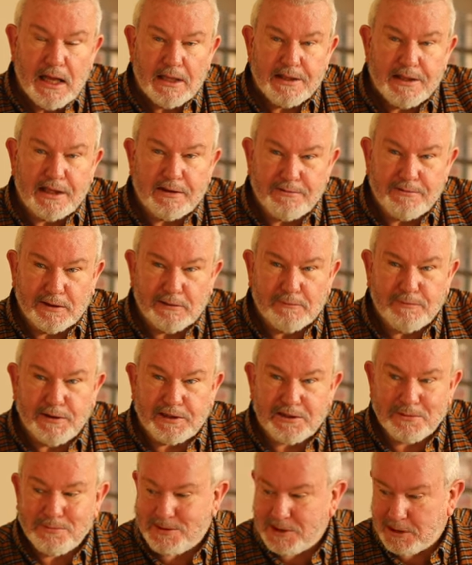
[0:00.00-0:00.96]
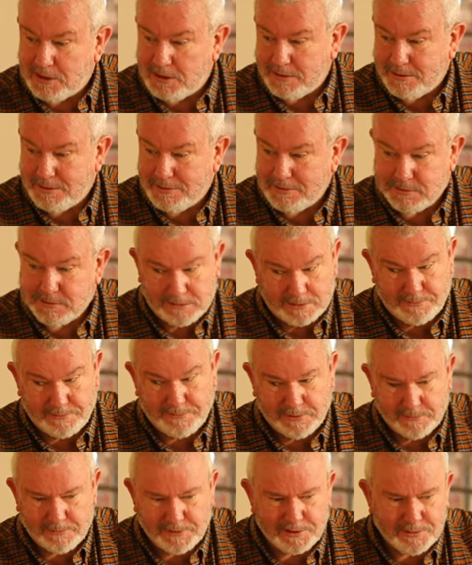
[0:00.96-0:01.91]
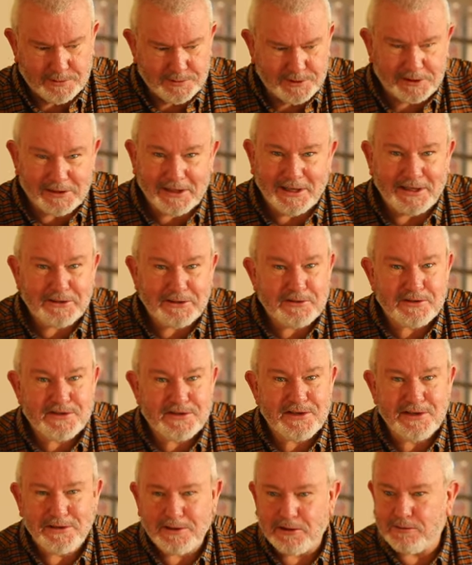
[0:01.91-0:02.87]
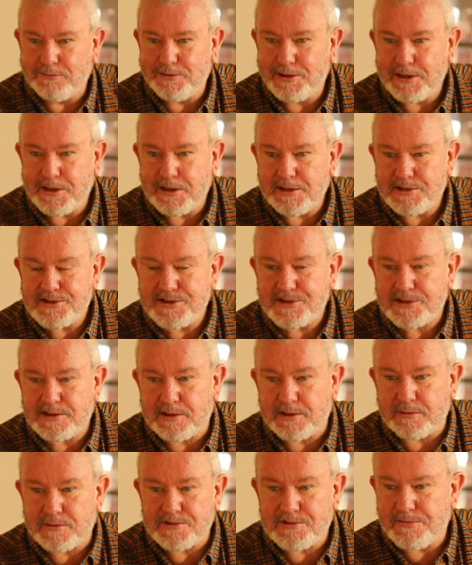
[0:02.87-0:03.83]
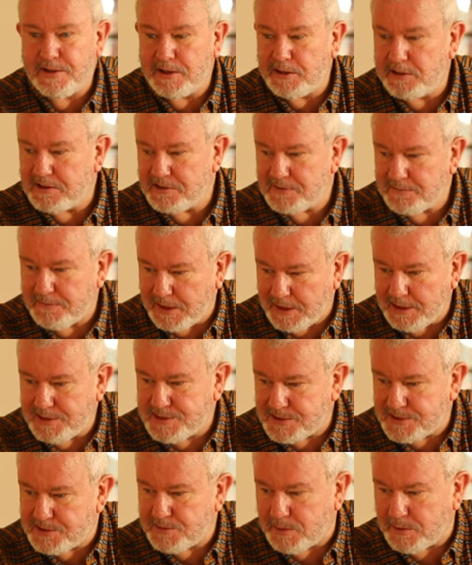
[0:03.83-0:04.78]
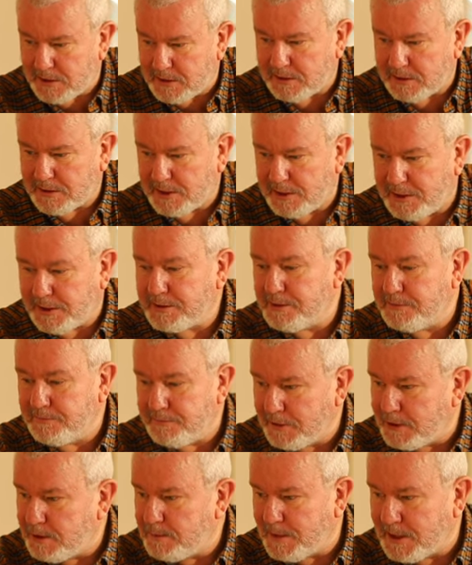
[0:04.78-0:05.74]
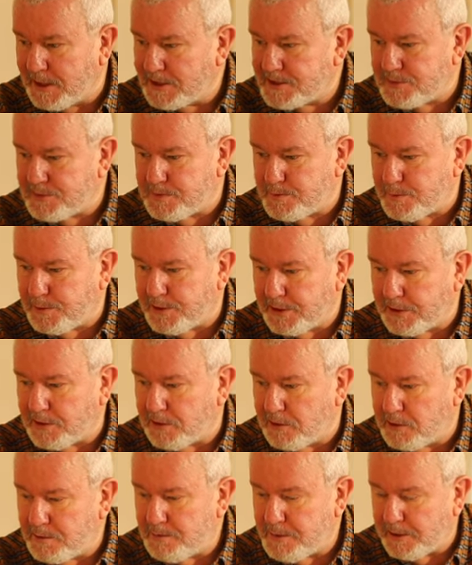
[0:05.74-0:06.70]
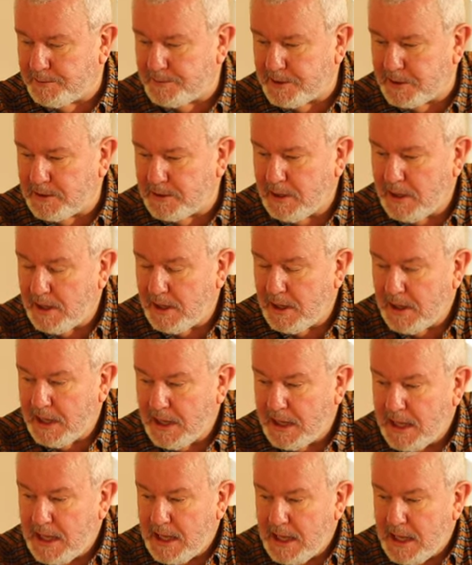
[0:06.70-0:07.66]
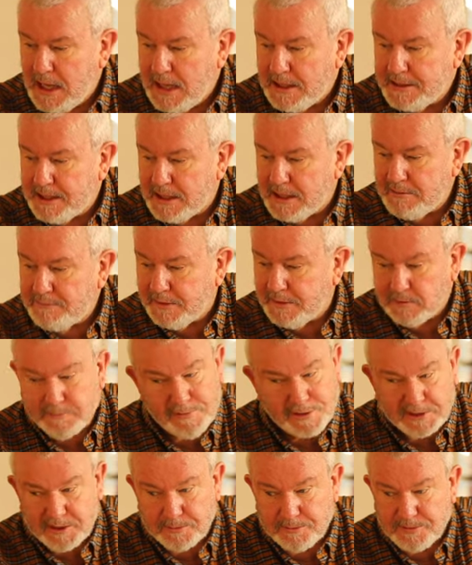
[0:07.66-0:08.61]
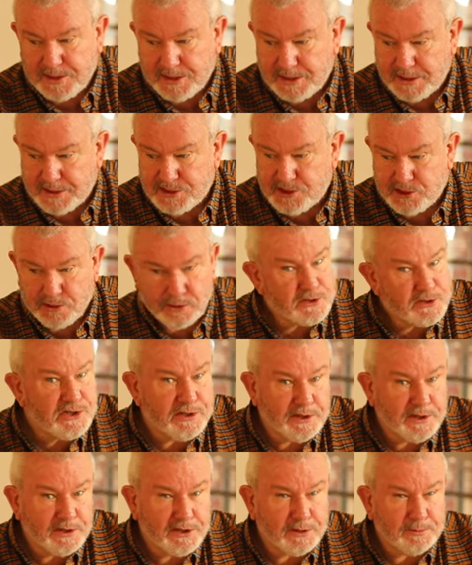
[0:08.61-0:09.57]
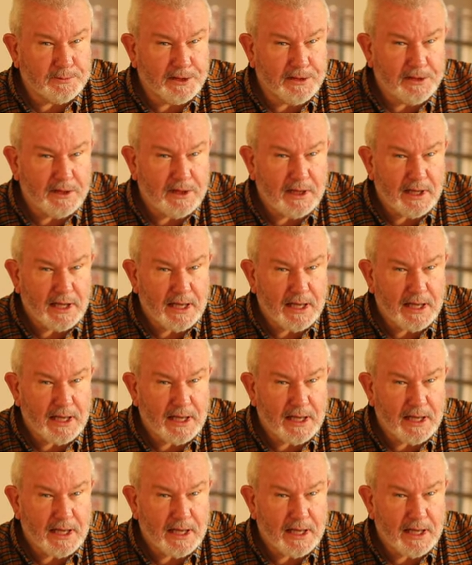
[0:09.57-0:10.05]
They fell victim to collectors over the years. There was various phases where collecting fire marks was particularly popular. They fell victim to the destruction of Dublin,